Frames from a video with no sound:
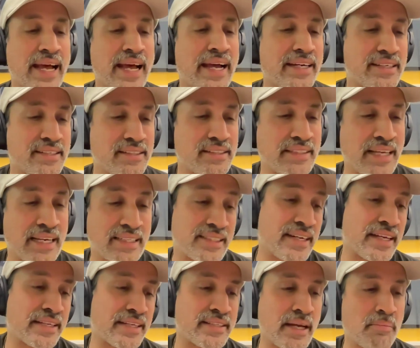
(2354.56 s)

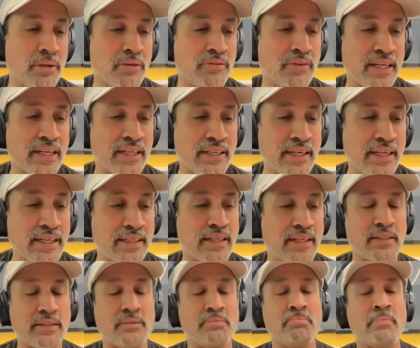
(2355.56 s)
that's an example where like
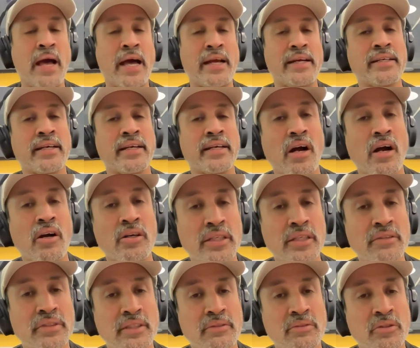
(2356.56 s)
marrying
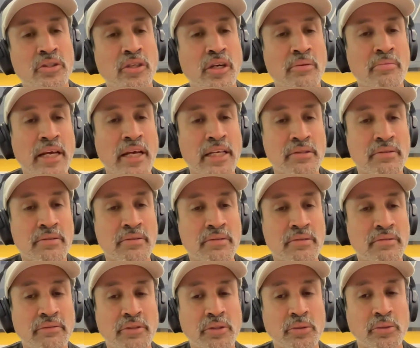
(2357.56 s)
accounting with inventory management
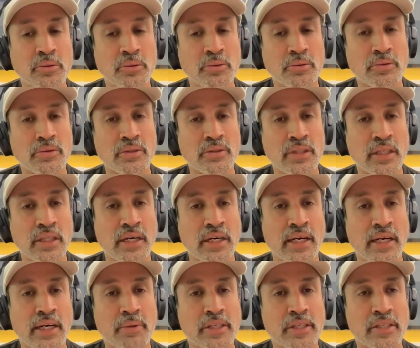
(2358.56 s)
will give you the
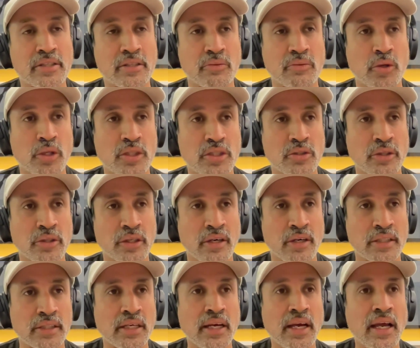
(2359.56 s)
right picture of what's
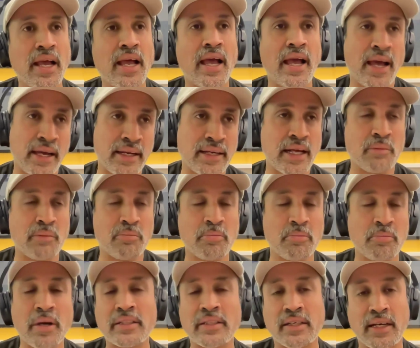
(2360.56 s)
going on and help
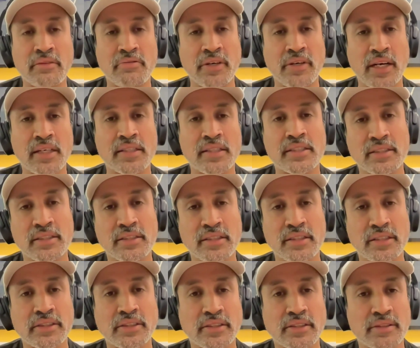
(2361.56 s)
you make the right financial
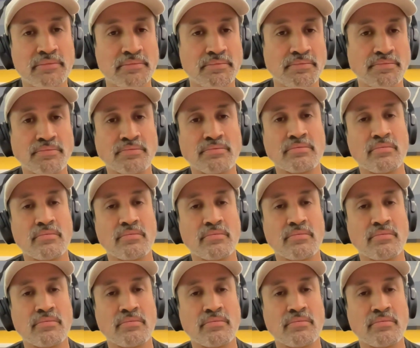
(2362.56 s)
decisions.